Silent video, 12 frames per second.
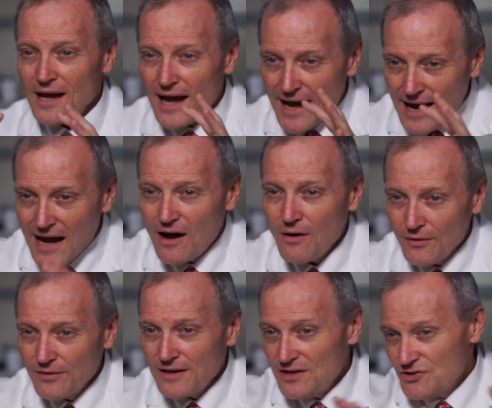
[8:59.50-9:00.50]

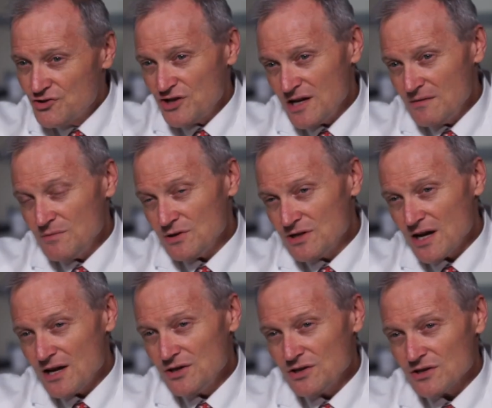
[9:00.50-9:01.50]
how these gene
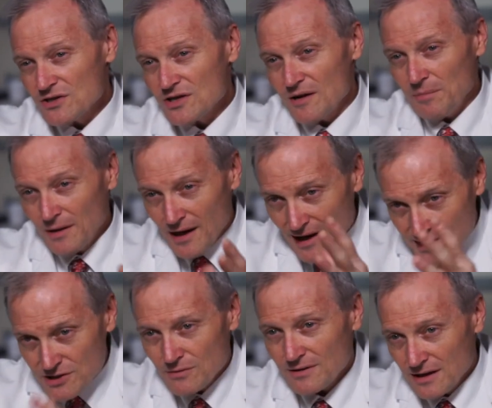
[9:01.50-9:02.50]
mutations
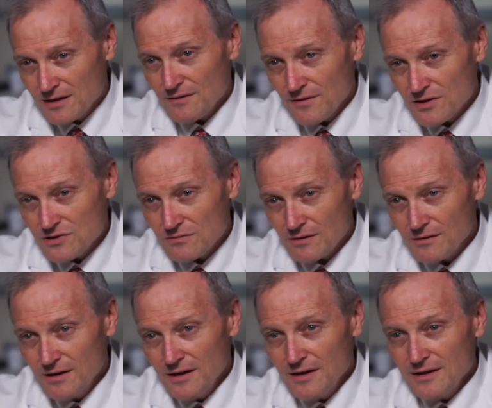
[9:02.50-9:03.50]
apply to an individual.
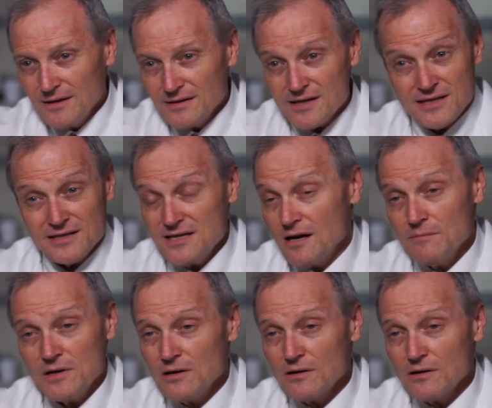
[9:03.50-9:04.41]
Does it tell me